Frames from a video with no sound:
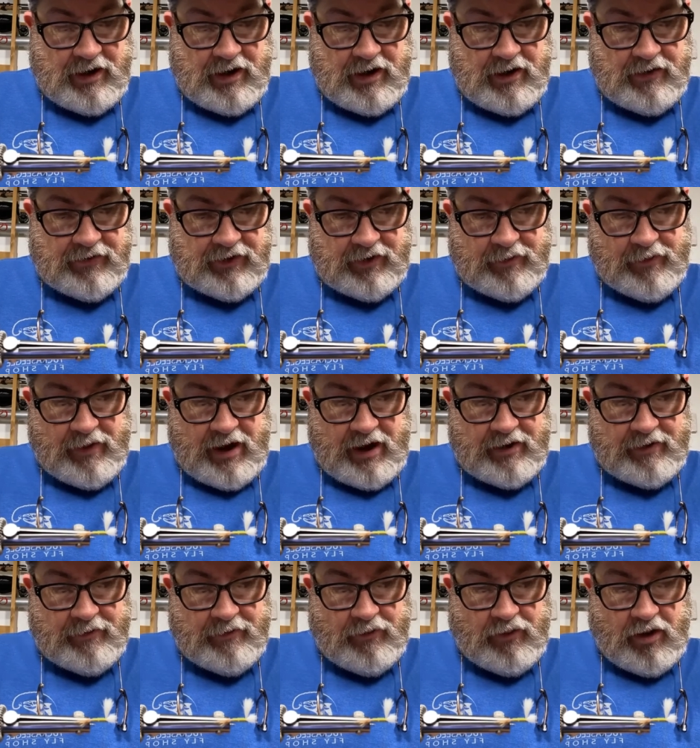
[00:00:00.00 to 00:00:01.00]
off the
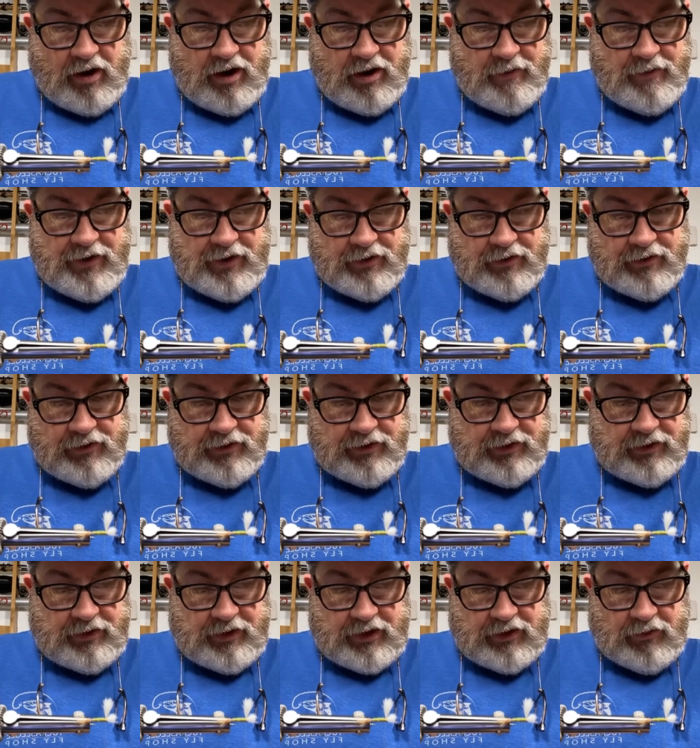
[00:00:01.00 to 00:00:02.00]
bottom
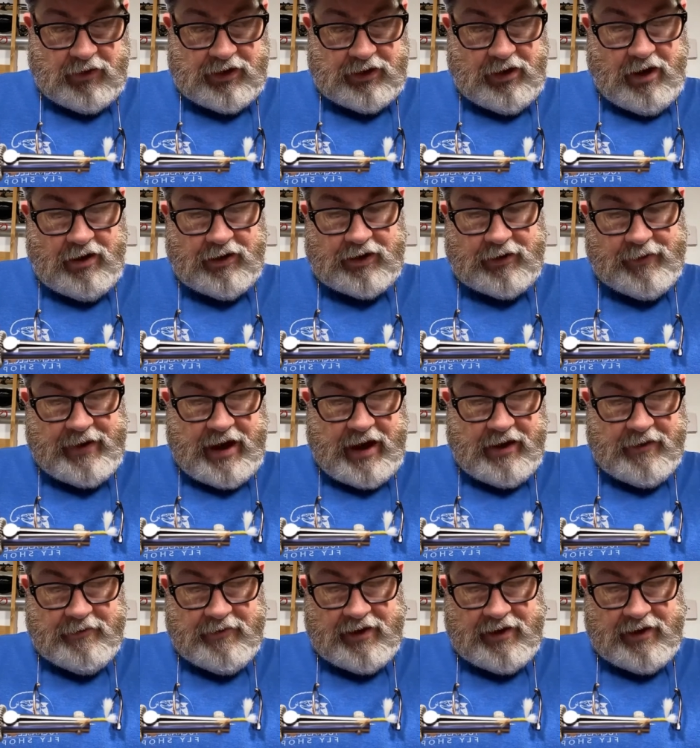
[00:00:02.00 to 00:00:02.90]
barbules as we talked about.